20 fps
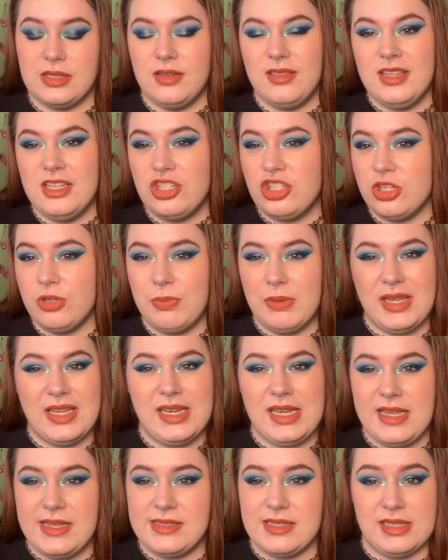This should be an
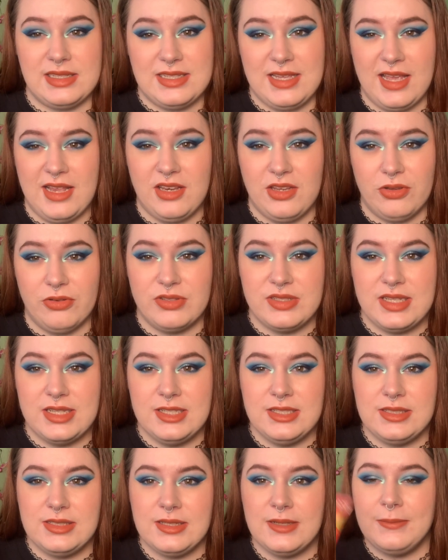easy 10
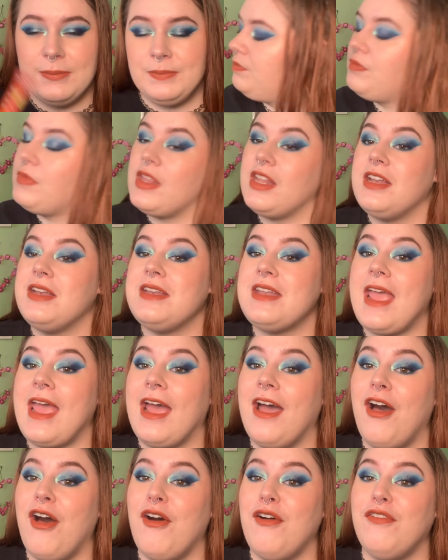uses.
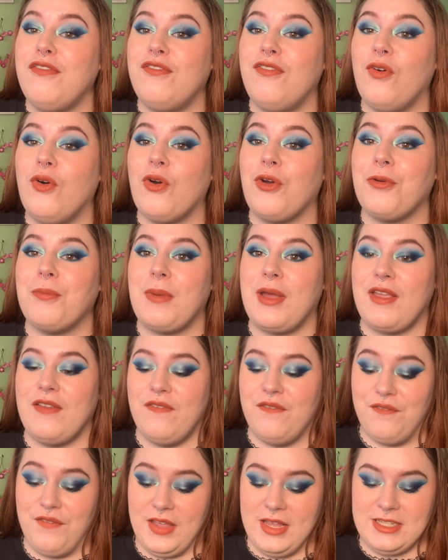Now for my
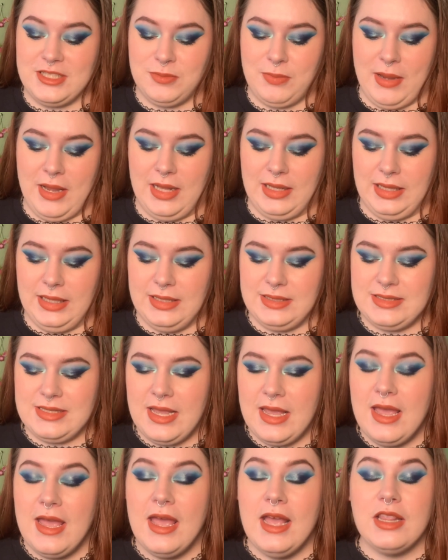face palettes.
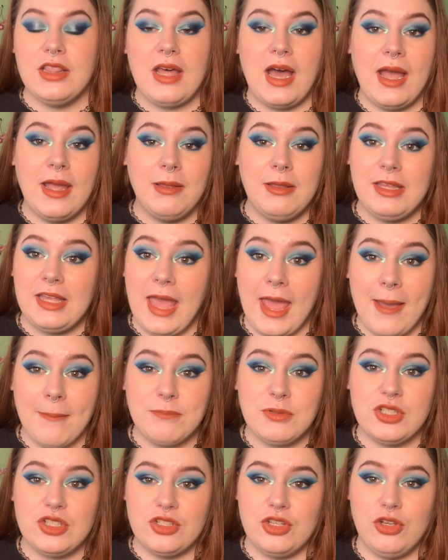I
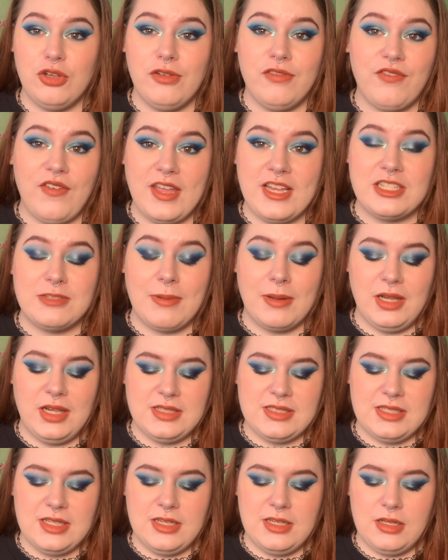kept 2 face
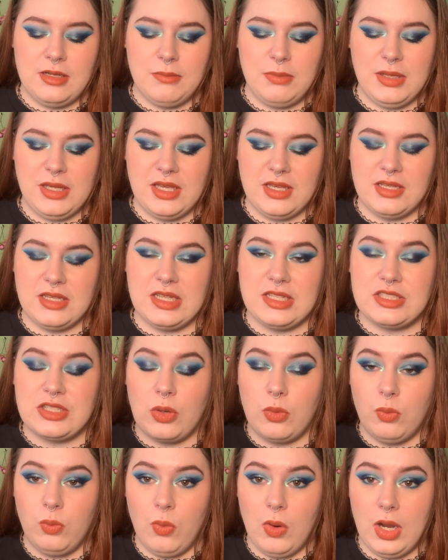palettes in because
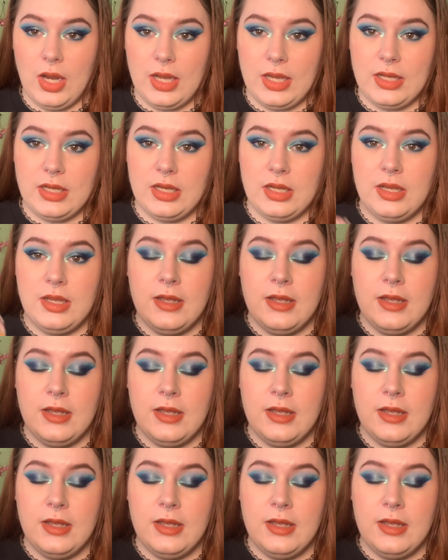one